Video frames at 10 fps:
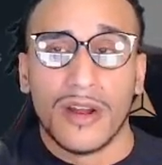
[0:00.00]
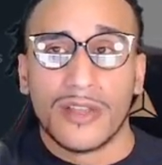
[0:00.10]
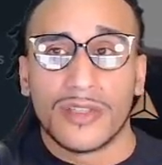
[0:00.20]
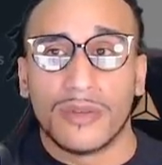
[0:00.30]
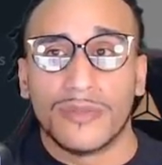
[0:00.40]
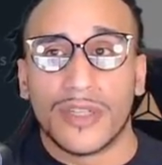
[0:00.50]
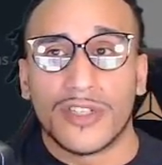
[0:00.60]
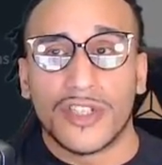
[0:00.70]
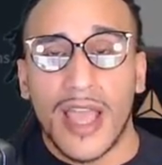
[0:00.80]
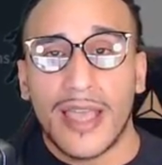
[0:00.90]
So if your
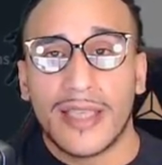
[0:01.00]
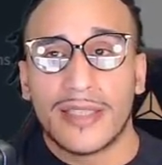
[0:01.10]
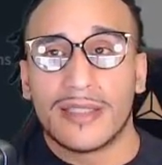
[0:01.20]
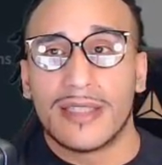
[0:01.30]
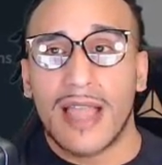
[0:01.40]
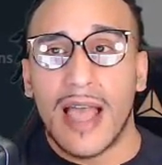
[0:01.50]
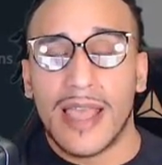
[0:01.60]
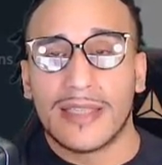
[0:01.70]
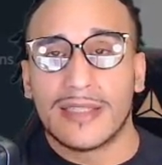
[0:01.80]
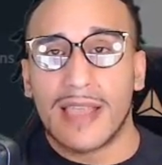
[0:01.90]
chat is not
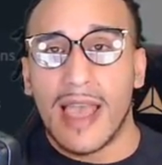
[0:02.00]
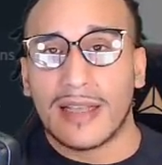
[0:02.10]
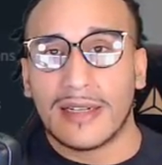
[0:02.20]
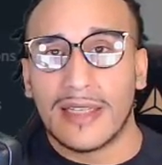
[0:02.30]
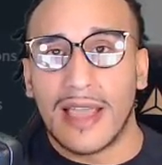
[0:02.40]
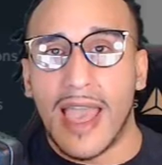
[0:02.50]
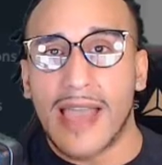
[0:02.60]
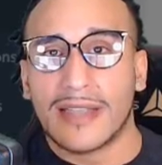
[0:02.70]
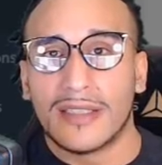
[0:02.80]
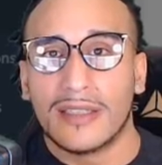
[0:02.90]
exactly
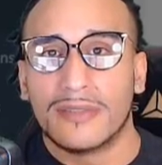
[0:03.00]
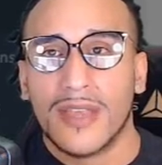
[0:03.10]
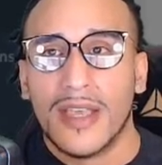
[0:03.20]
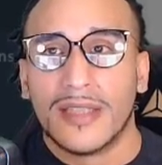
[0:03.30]
active,